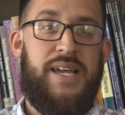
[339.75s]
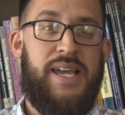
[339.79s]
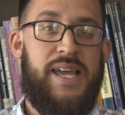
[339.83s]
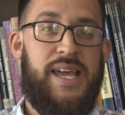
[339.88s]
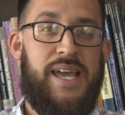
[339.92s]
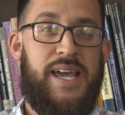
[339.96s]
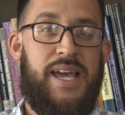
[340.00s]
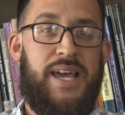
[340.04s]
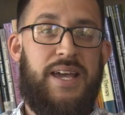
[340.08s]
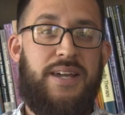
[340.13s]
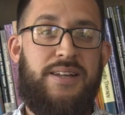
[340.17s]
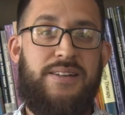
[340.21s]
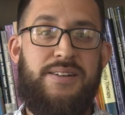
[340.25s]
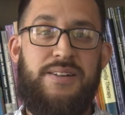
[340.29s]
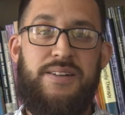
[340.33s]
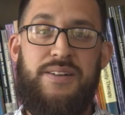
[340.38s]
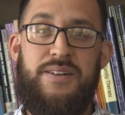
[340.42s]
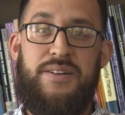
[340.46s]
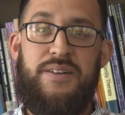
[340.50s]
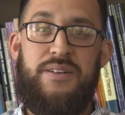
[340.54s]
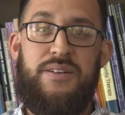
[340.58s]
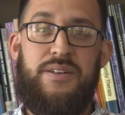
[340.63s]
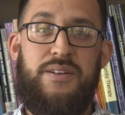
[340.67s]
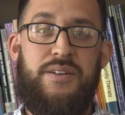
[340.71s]
And
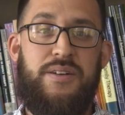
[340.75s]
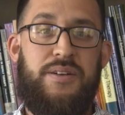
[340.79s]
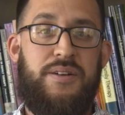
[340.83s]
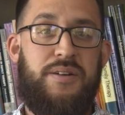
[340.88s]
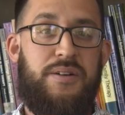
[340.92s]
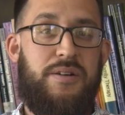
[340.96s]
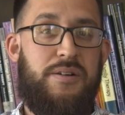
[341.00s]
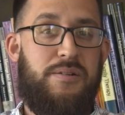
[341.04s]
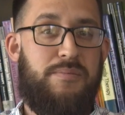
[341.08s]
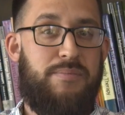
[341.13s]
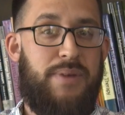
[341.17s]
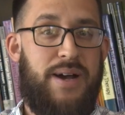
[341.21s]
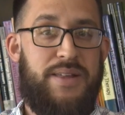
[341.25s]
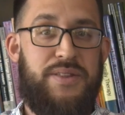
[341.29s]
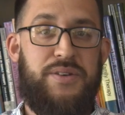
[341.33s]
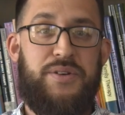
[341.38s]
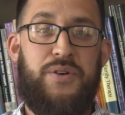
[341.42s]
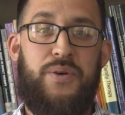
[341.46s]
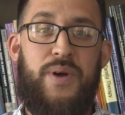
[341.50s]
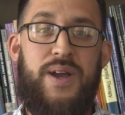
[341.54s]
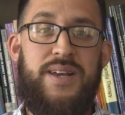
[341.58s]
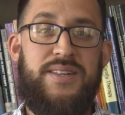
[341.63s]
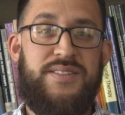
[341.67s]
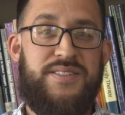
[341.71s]
by the
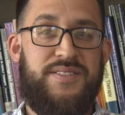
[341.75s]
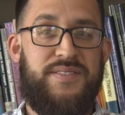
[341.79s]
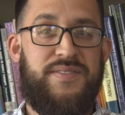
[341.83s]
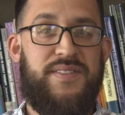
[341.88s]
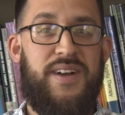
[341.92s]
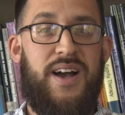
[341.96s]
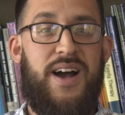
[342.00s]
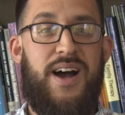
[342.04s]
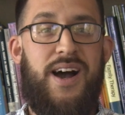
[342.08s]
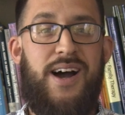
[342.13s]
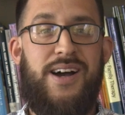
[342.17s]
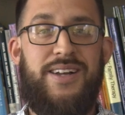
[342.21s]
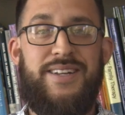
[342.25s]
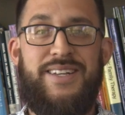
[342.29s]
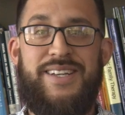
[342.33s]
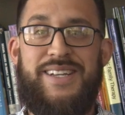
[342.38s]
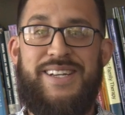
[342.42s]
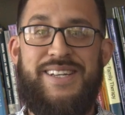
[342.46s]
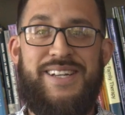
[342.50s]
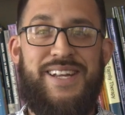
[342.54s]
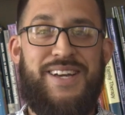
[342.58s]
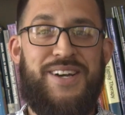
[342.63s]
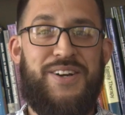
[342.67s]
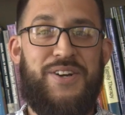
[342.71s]
grace of God,
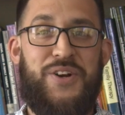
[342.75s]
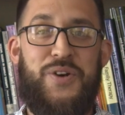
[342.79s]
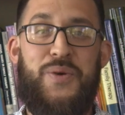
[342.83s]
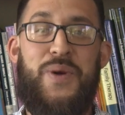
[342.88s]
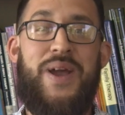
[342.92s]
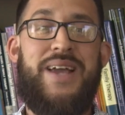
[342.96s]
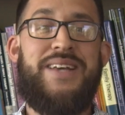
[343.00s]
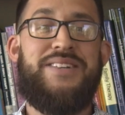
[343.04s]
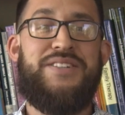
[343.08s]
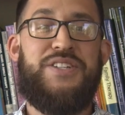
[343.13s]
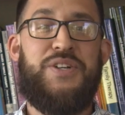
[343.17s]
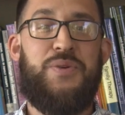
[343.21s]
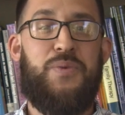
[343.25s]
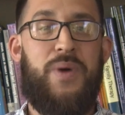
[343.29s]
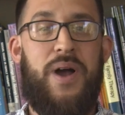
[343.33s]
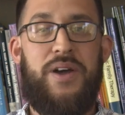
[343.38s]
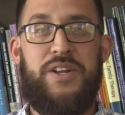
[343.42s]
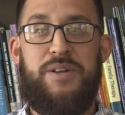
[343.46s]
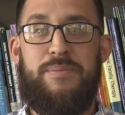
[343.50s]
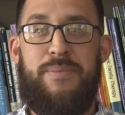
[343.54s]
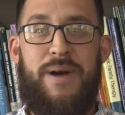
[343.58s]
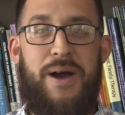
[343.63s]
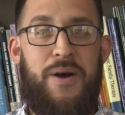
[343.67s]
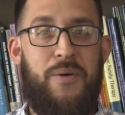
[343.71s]
in a crazy
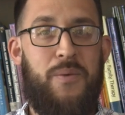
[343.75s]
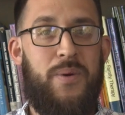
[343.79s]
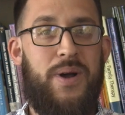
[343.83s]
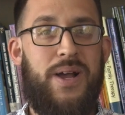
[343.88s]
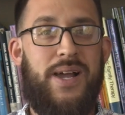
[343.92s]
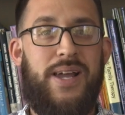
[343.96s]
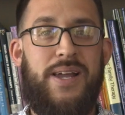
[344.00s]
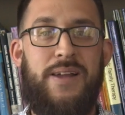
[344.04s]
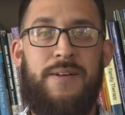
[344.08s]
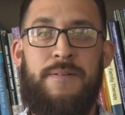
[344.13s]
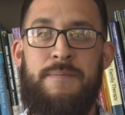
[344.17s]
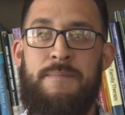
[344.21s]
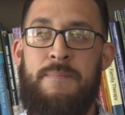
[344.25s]
roundabout way,